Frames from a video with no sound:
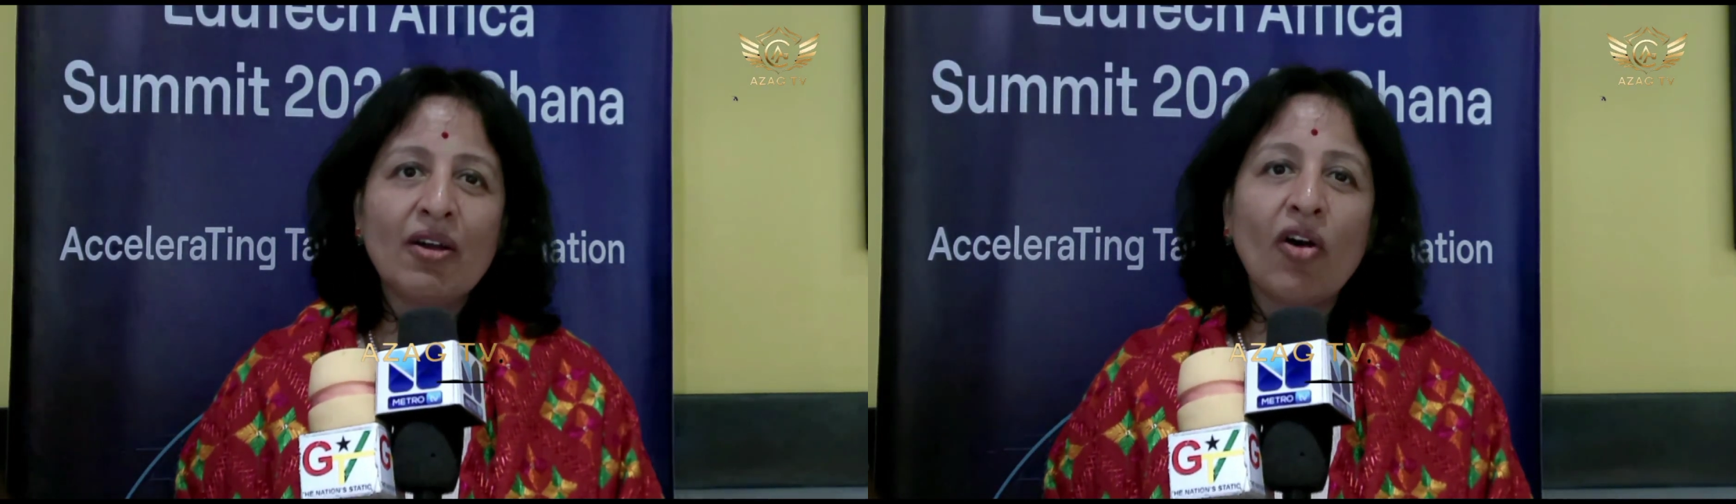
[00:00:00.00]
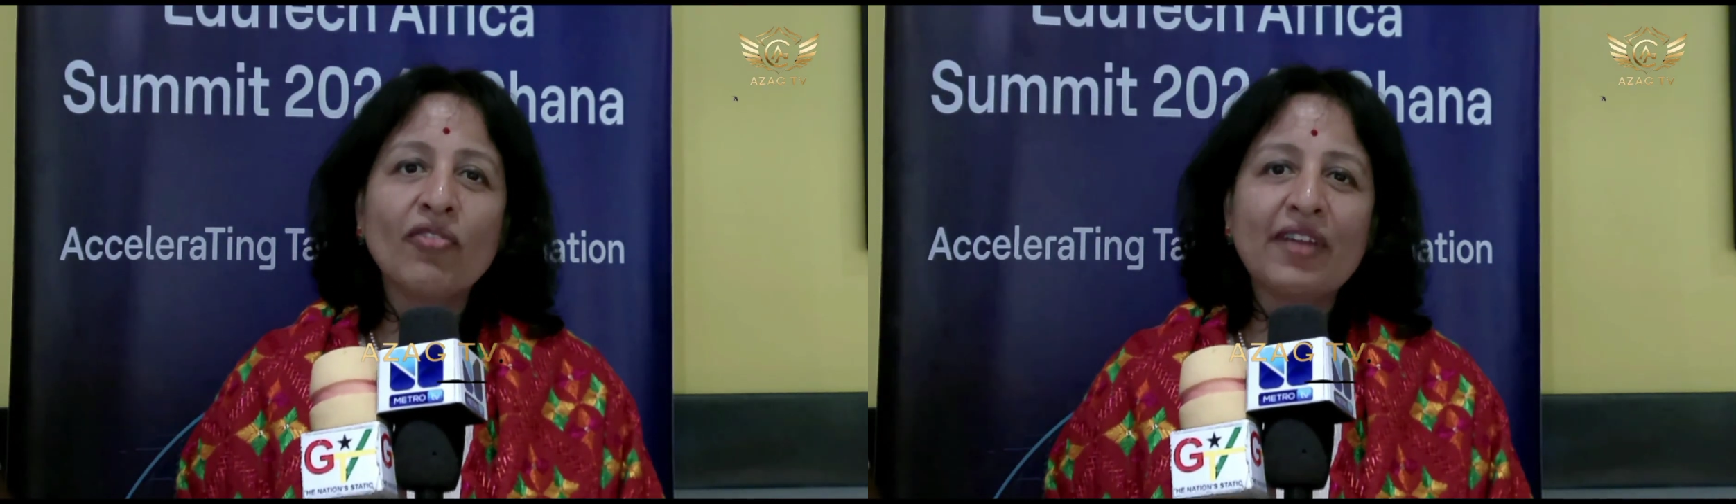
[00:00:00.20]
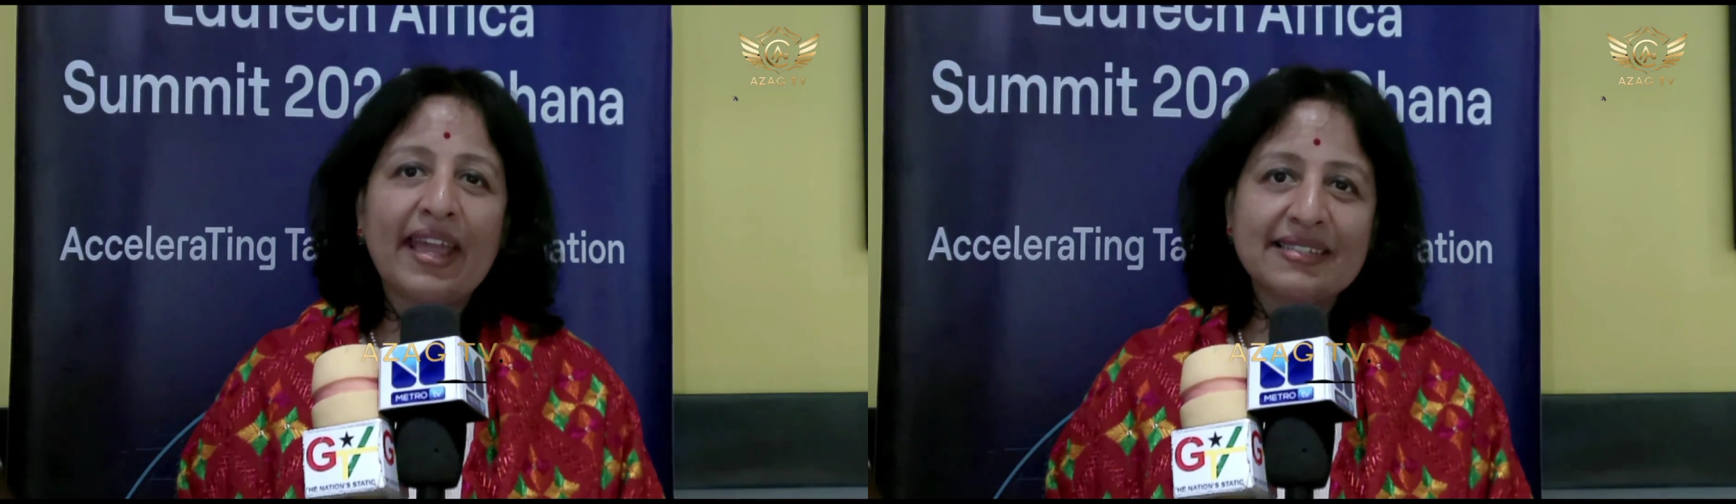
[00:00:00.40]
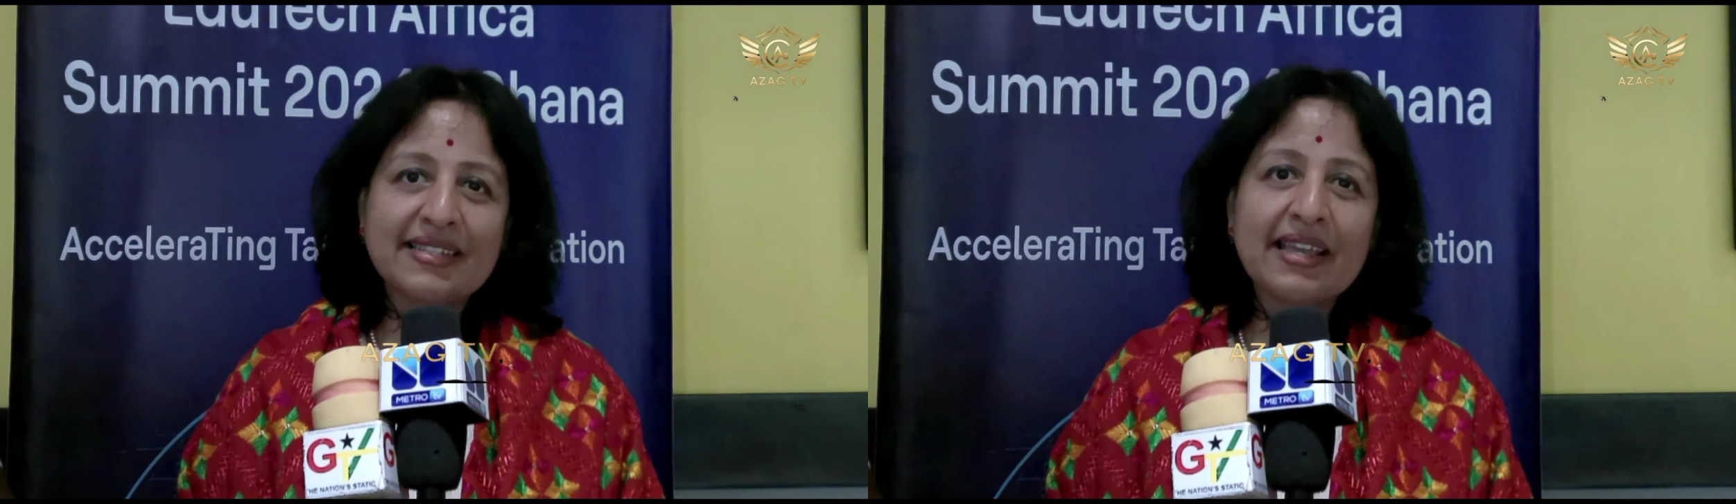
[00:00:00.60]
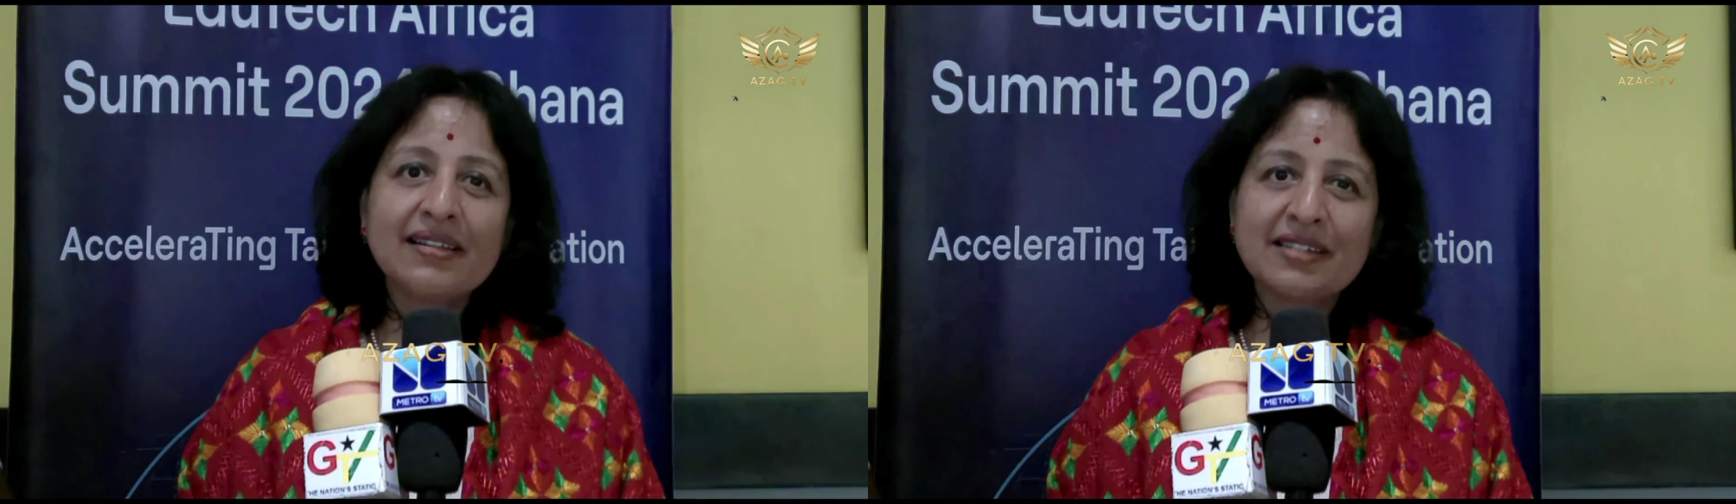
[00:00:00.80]
of
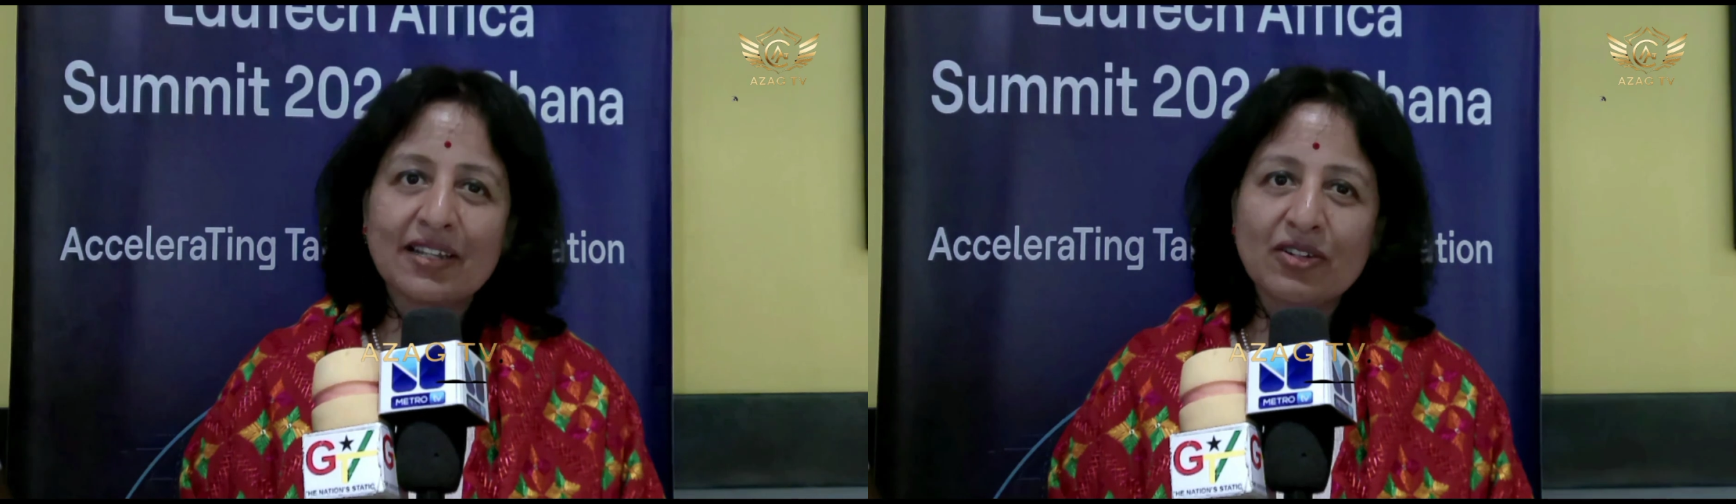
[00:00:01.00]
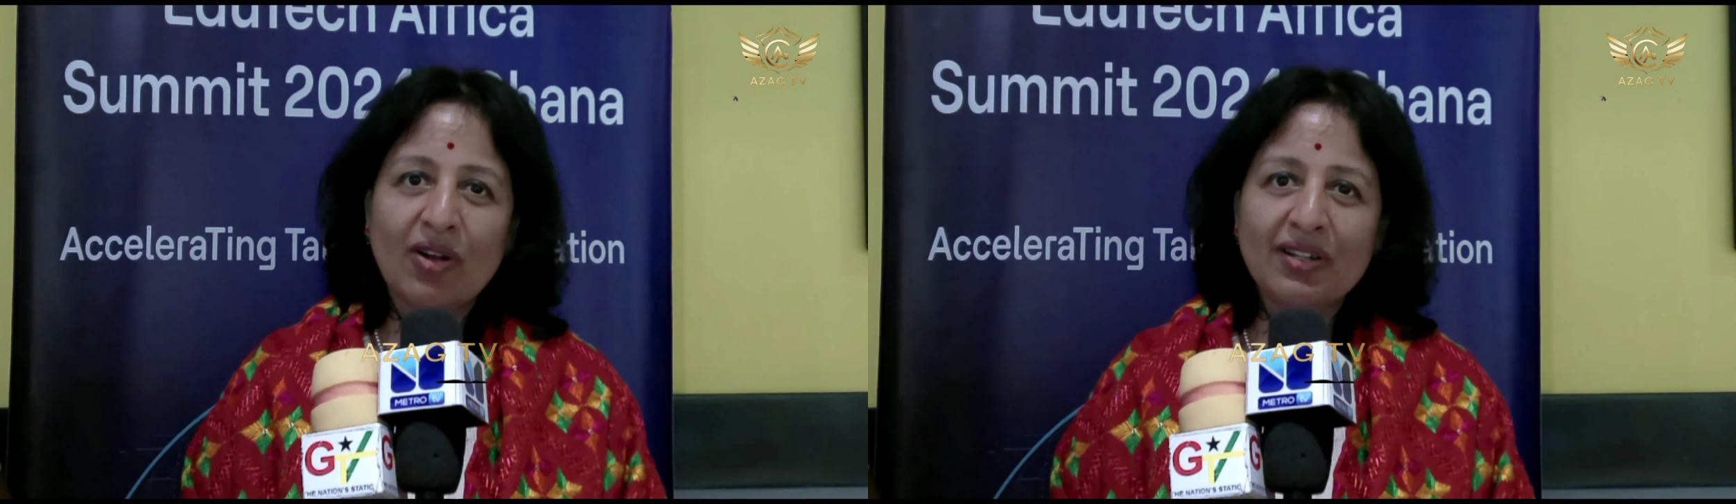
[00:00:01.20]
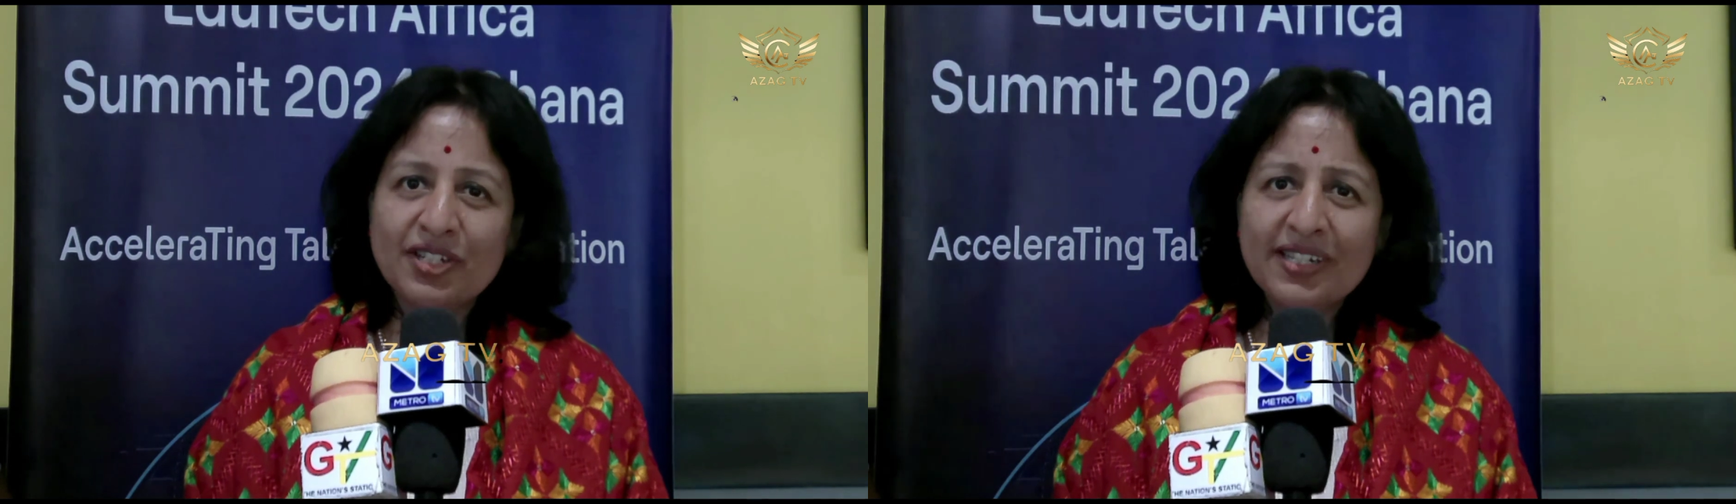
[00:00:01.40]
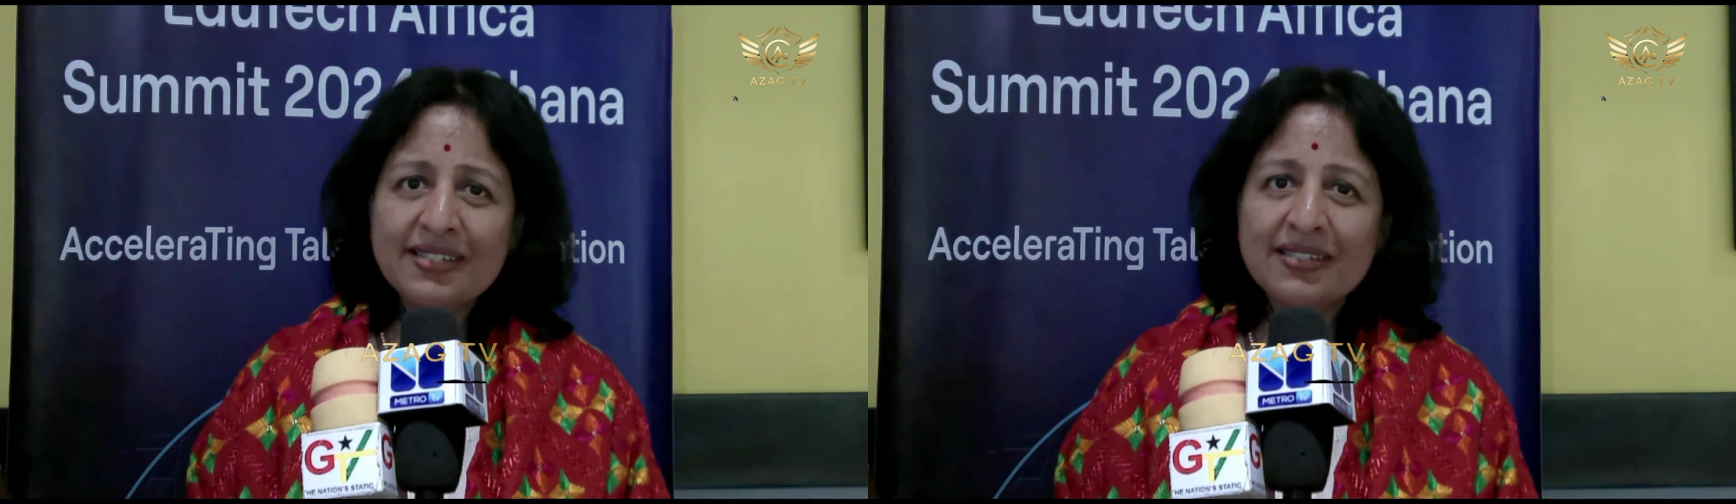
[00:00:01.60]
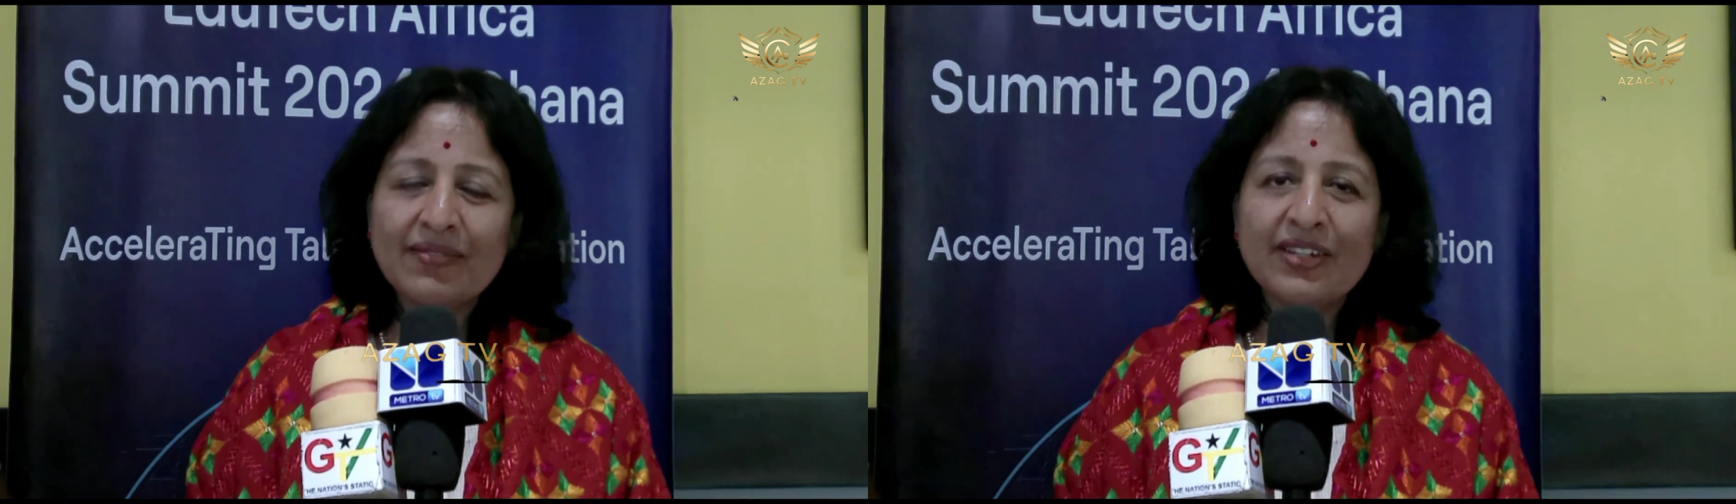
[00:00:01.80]
HCL Technologies,